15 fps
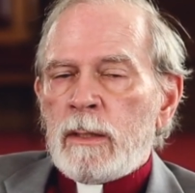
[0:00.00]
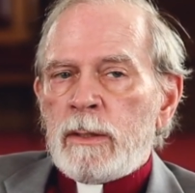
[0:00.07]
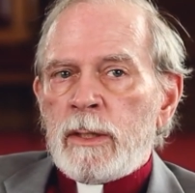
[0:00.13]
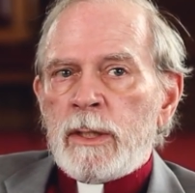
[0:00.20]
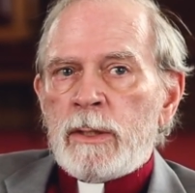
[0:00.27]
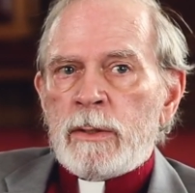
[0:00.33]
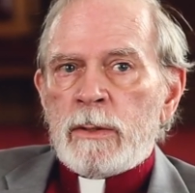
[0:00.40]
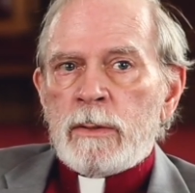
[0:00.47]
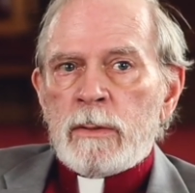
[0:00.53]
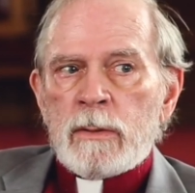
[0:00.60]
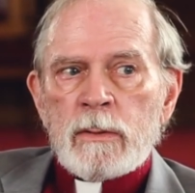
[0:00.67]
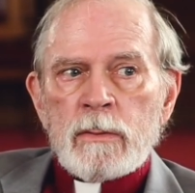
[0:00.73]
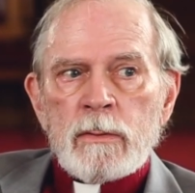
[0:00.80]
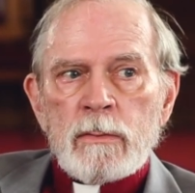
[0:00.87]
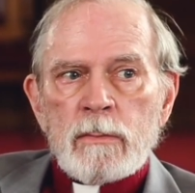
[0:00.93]

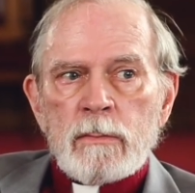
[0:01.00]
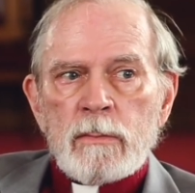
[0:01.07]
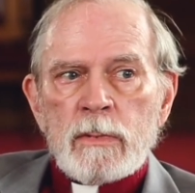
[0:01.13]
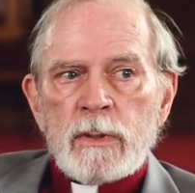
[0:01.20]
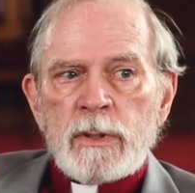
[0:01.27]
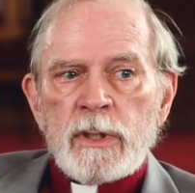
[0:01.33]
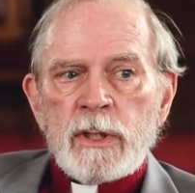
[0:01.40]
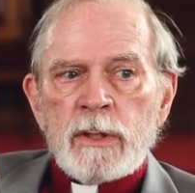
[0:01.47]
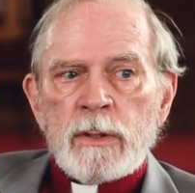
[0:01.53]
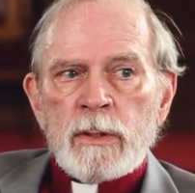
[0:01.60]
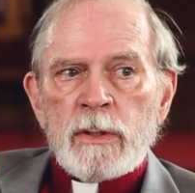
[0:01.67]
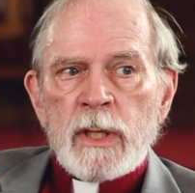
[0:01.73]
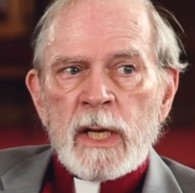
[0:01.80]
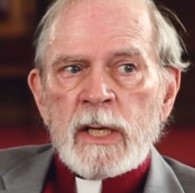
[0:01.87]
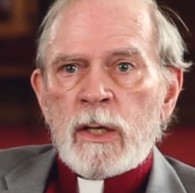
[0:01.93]
then
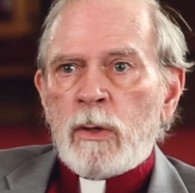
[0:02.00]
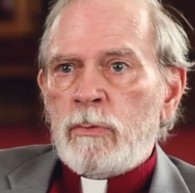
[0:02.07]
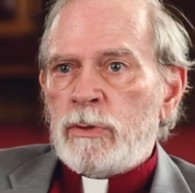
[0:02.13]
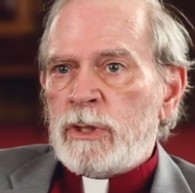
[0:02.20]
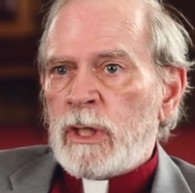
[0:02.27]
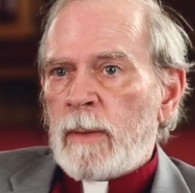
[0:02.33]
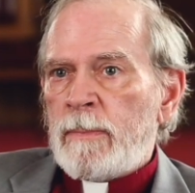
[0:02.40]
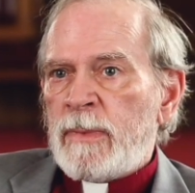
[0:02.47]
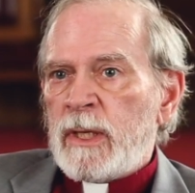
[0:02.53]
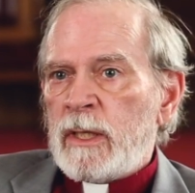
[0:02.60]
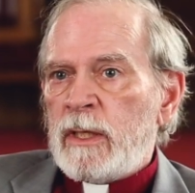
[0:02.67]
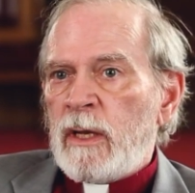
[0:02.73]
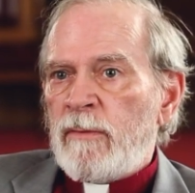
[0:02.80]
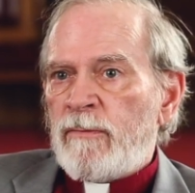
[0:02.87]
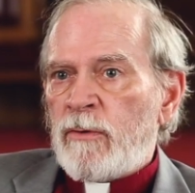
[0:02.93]
then they know
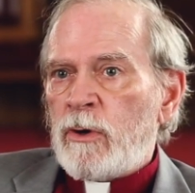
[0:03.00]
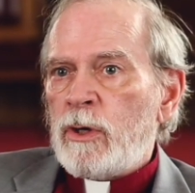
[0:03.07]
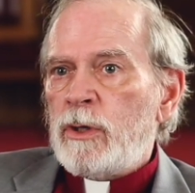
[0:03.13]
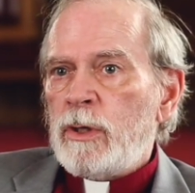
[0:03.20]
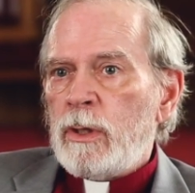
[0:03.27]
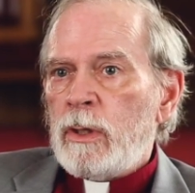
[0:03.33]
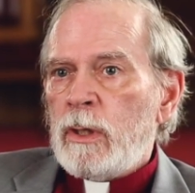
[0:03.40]
something different,